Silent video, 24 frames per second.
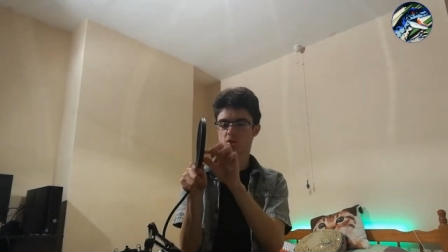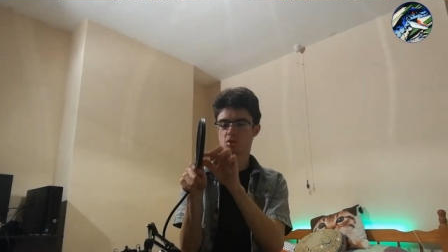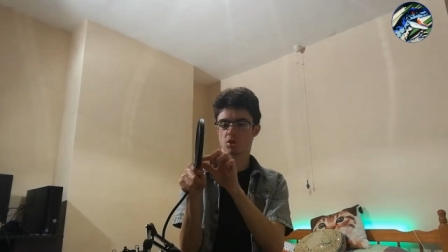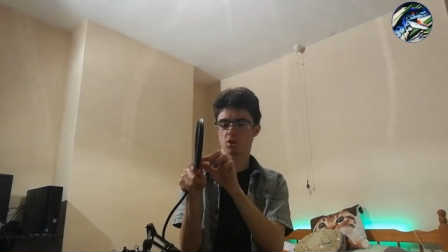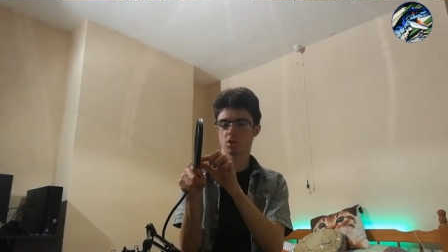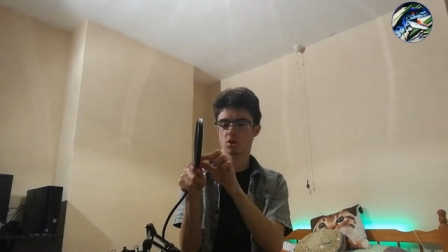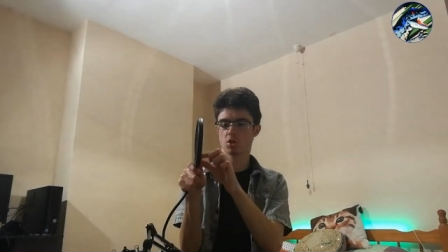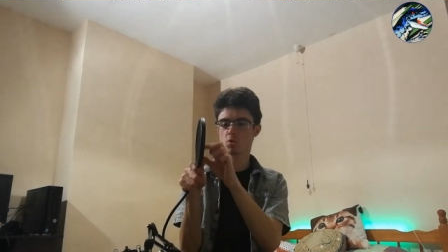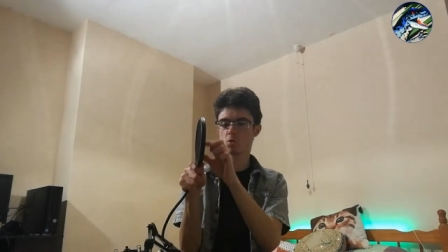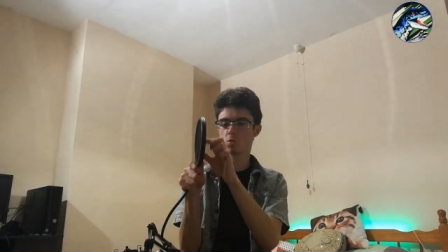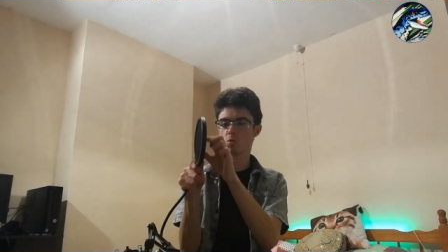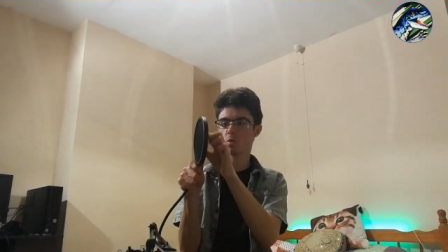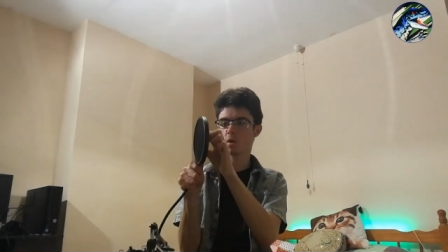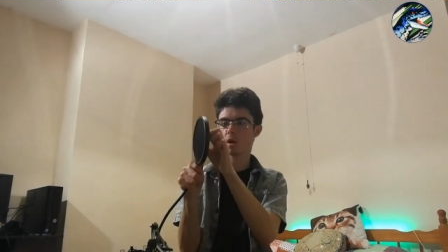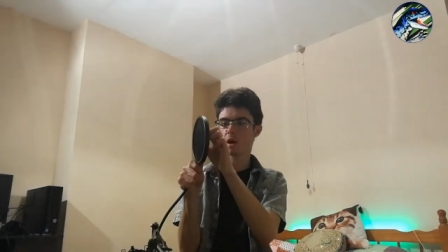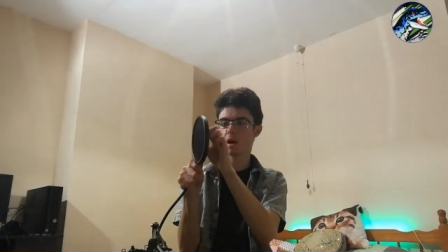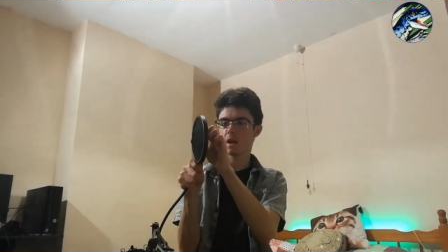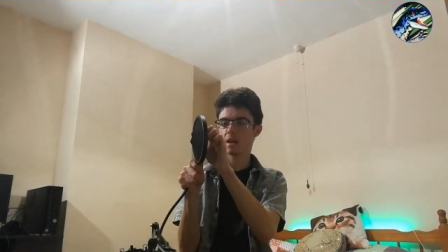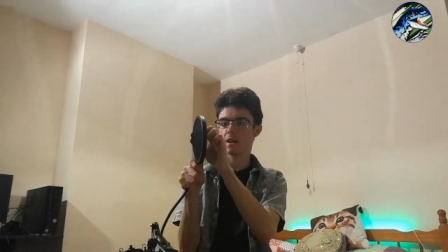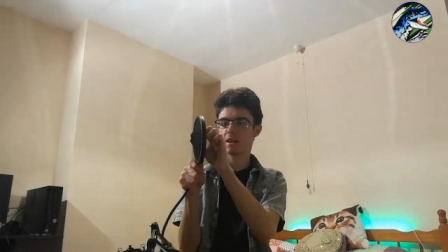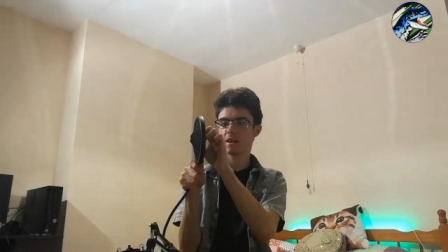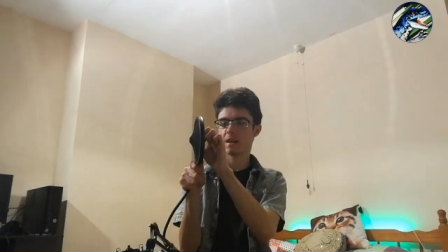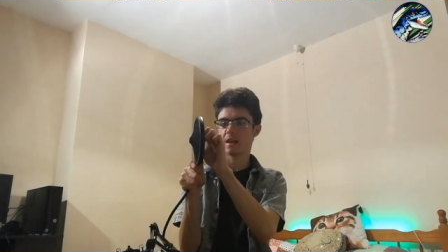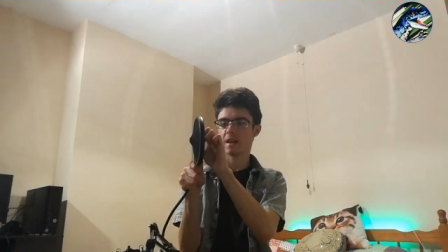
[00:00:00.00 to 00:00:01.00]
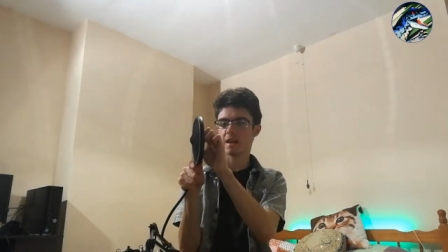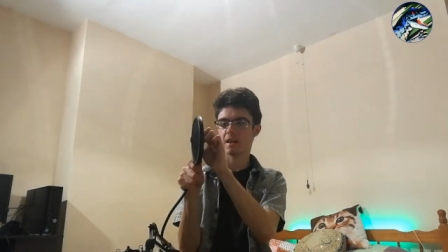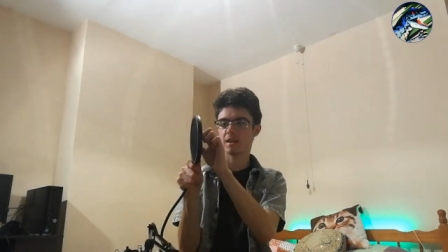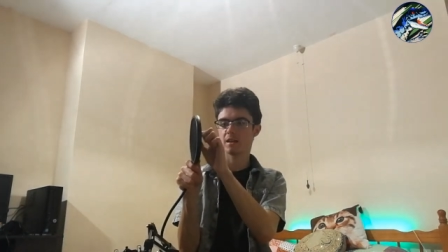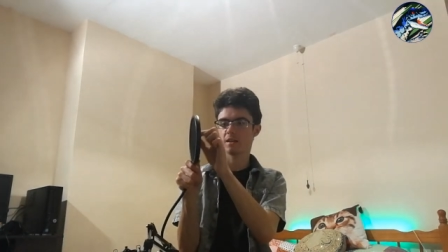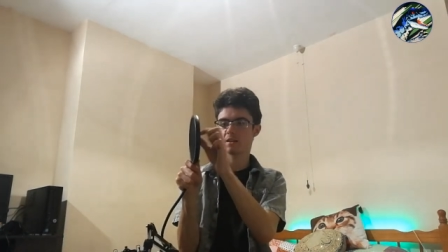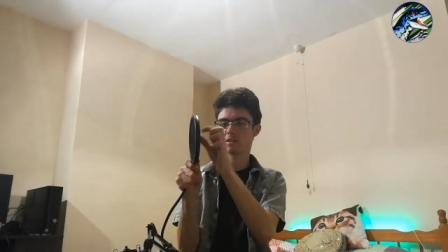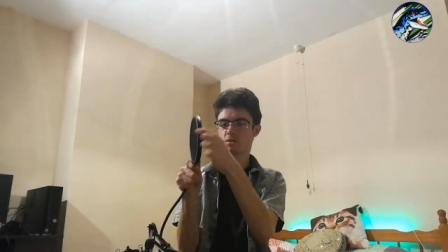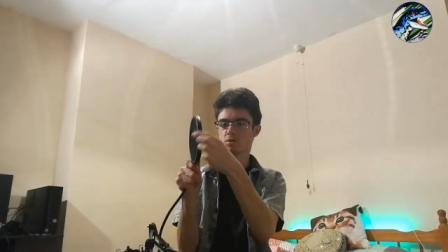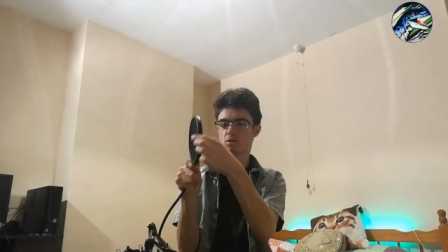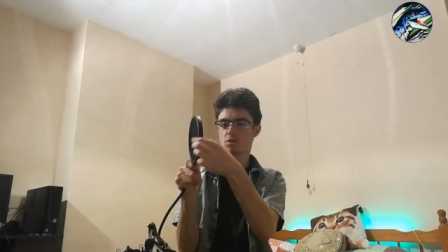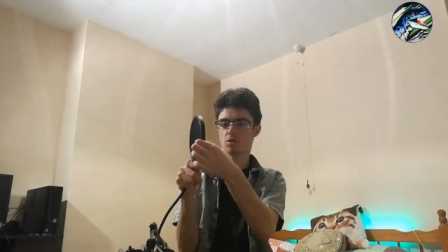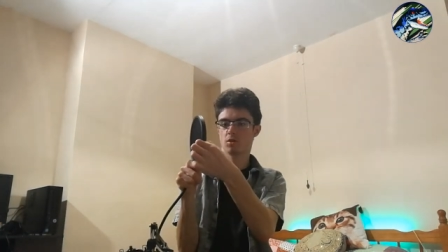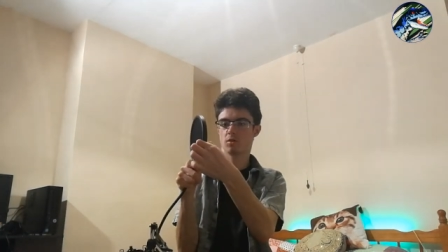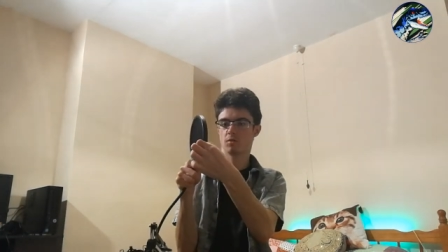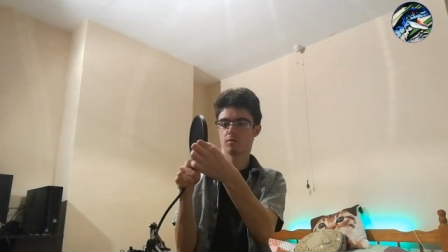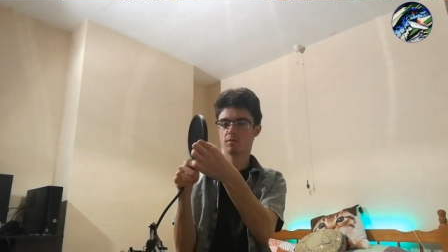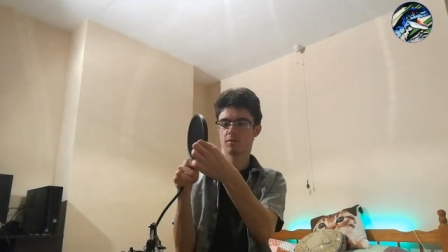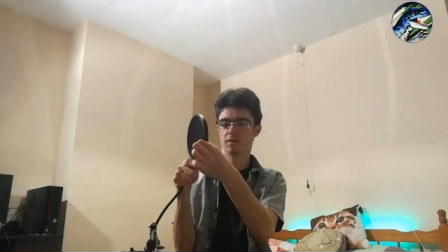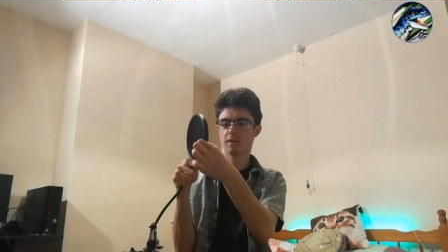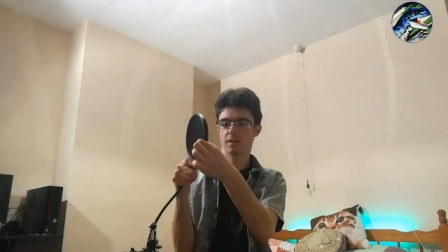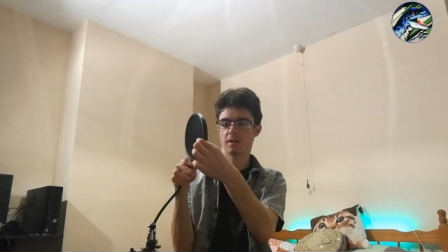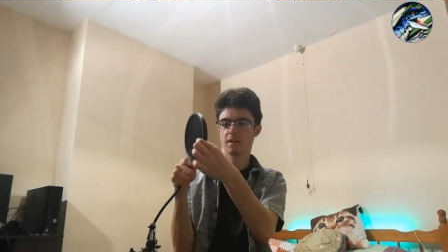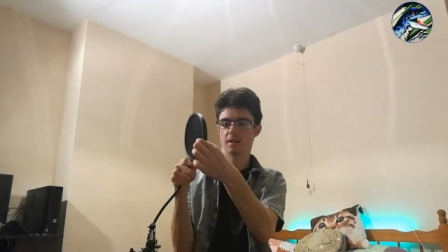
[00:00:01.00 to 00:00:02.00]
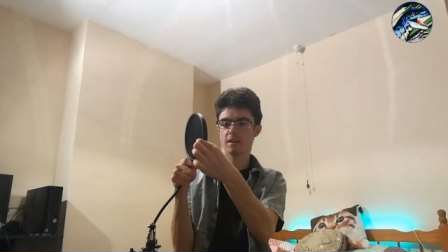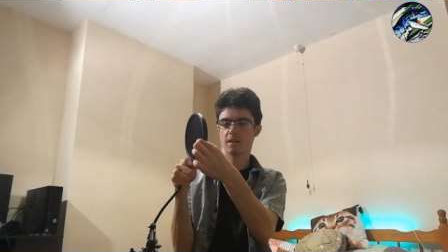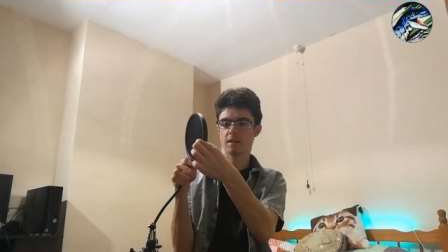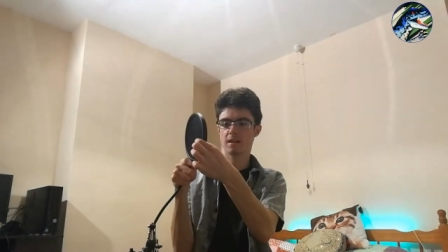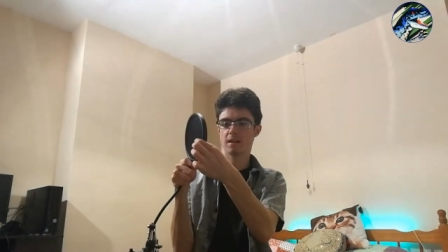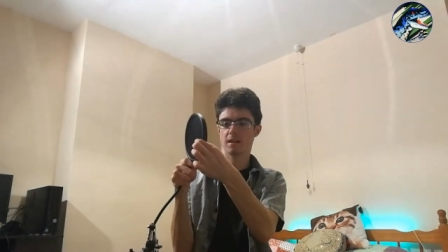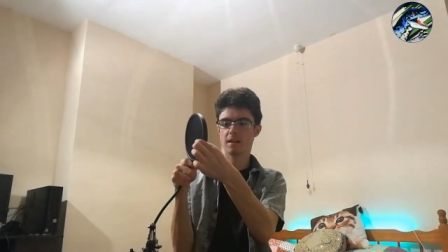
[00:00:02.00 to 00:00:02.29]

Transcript: two layers of the